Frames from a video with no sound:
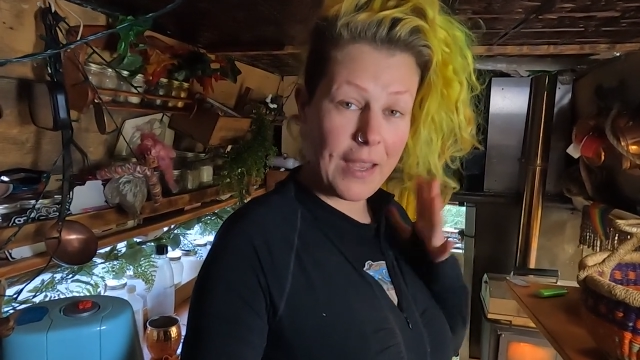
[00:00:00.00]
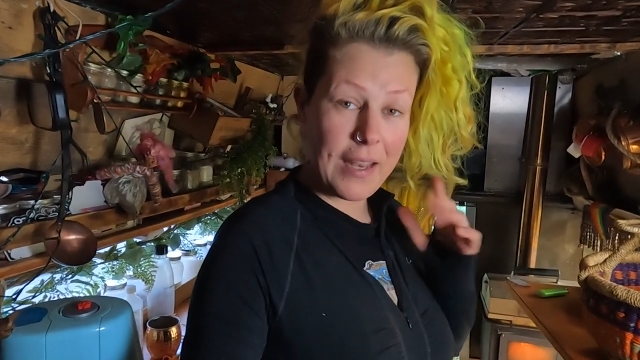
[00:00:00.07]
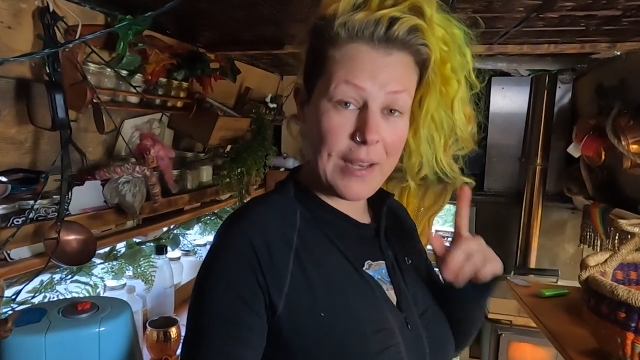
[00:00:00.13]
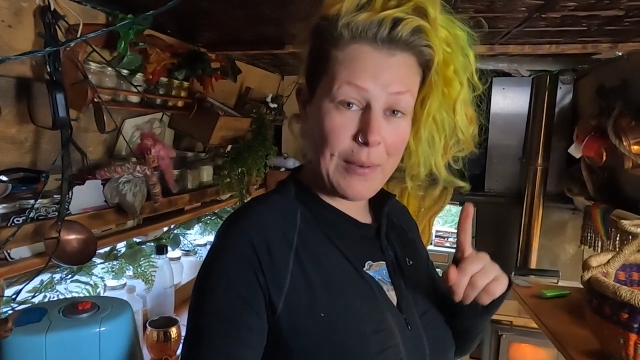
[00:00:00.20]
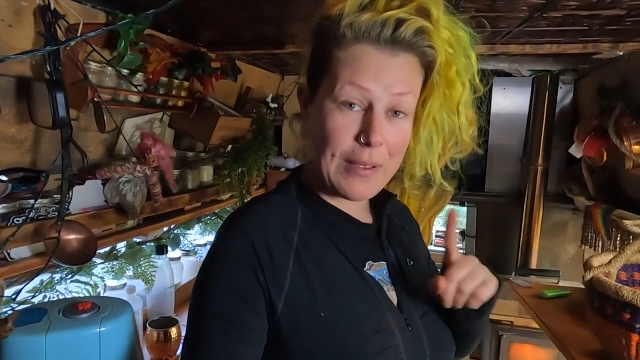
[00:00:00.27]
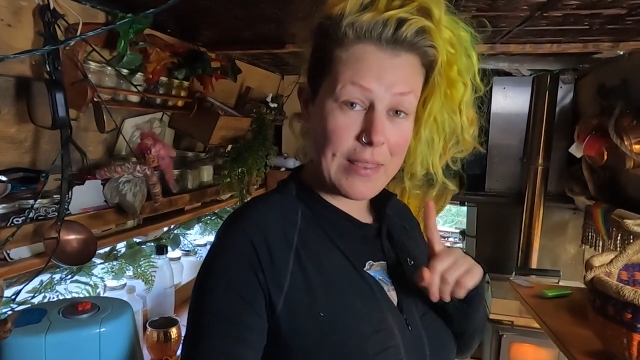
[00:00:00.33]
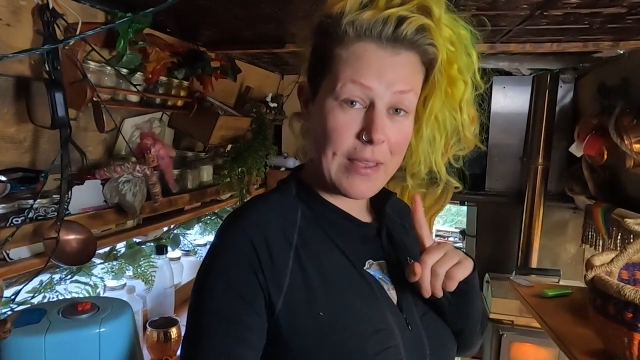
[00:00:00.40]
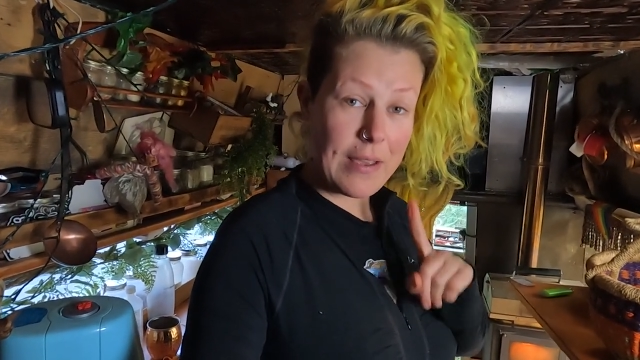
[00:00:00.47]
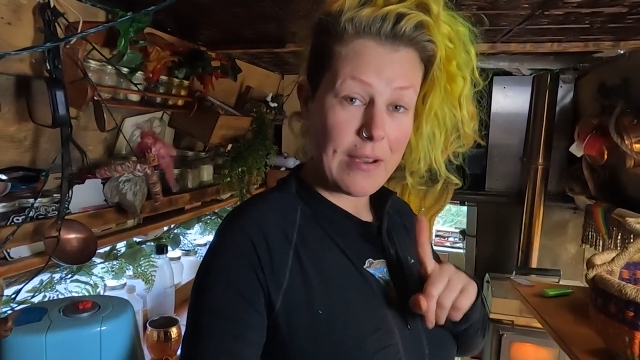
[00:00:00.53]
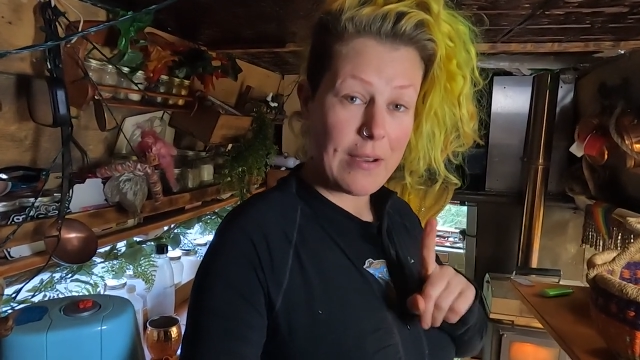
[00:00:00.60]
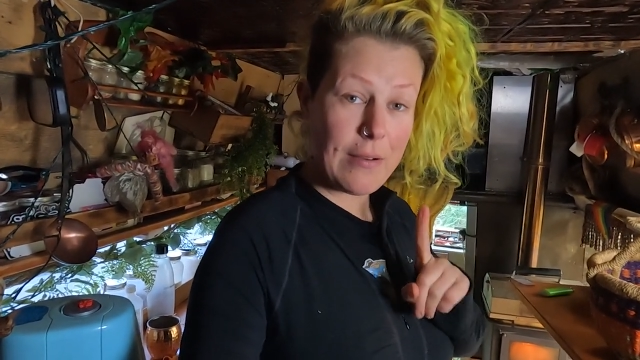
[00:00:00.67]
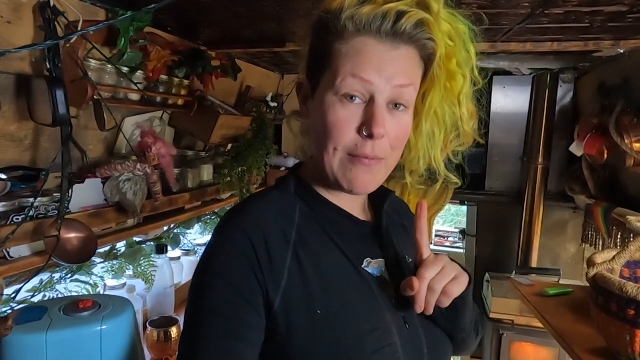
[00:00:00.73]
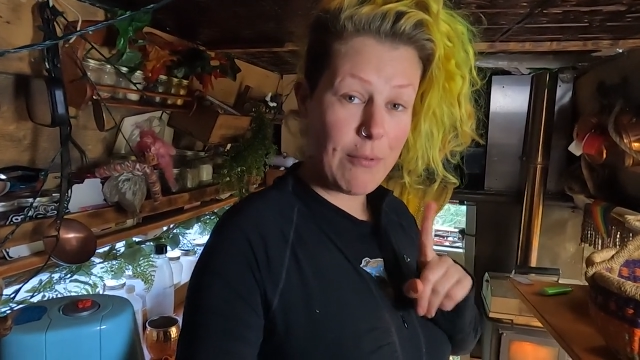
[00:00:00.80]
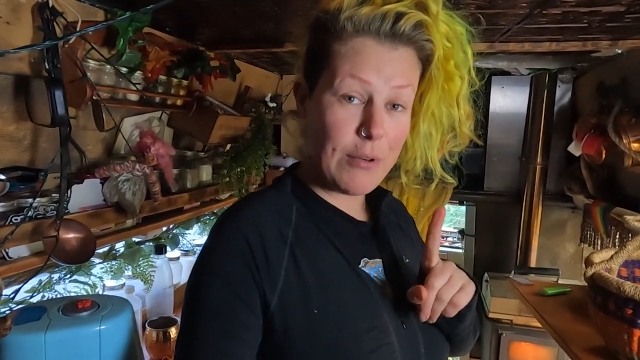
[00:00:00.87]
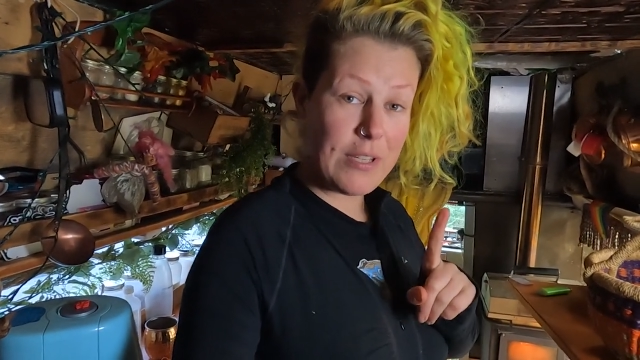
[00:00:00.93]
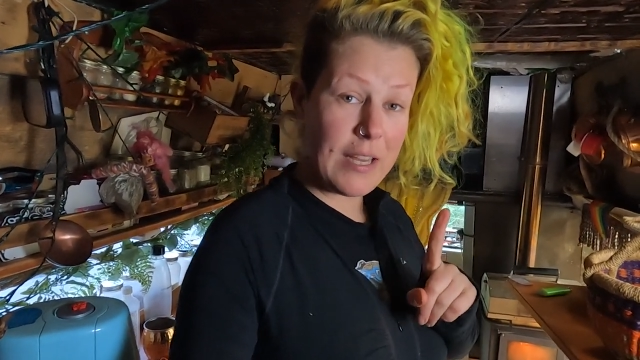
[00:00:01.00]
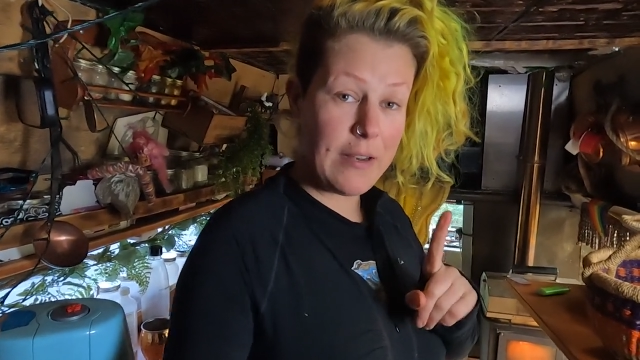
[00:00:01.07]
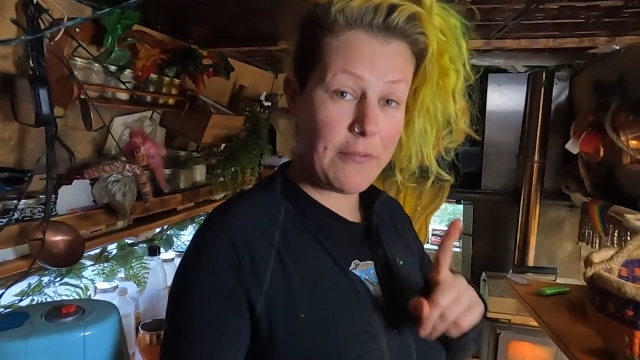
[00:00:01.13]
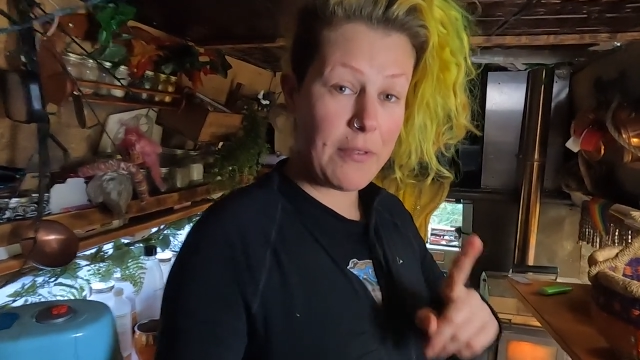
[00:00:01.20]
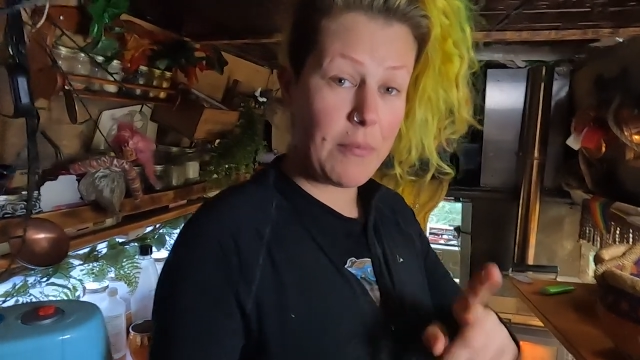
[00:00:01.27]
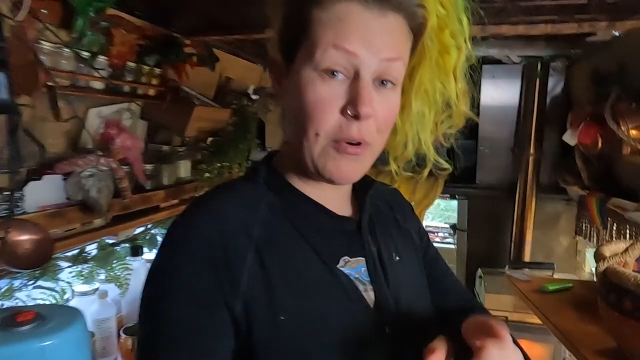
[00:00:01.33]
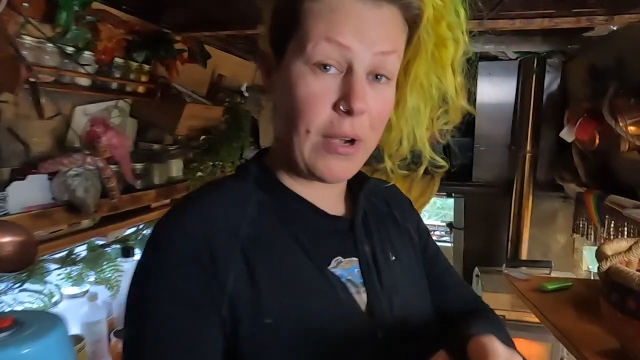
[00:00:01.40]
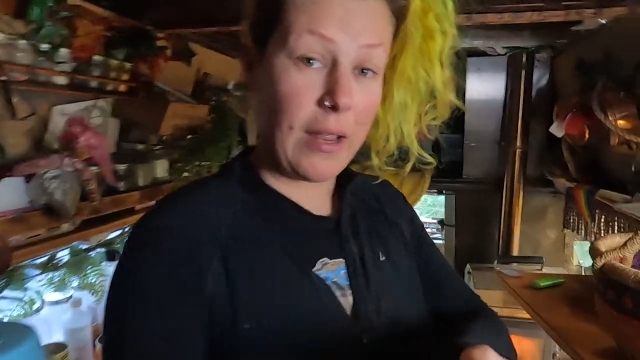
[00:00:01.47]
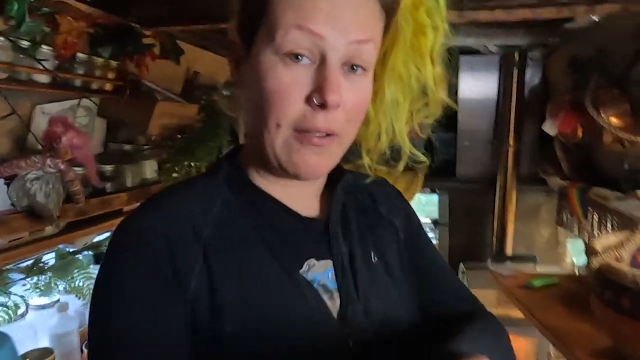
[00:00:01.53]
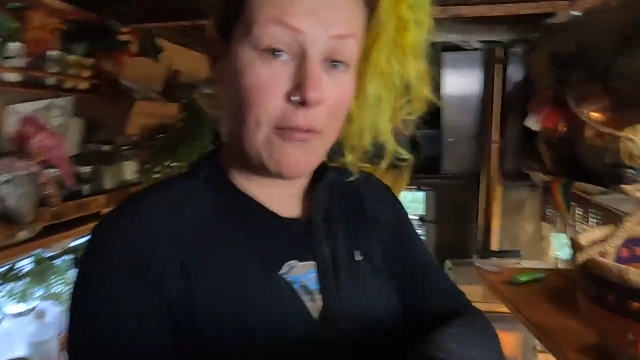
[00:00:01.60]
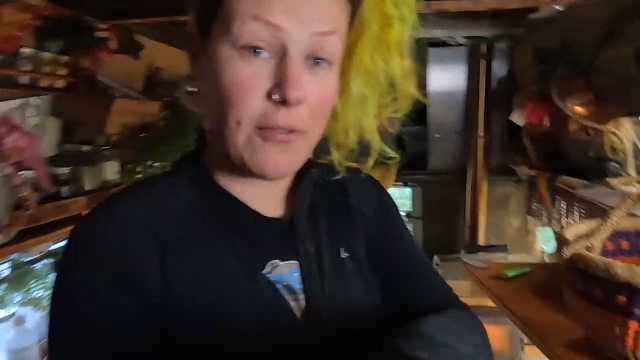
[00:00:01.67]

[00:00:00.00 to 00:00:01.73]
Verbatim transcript: Anyway, the routine of the morning.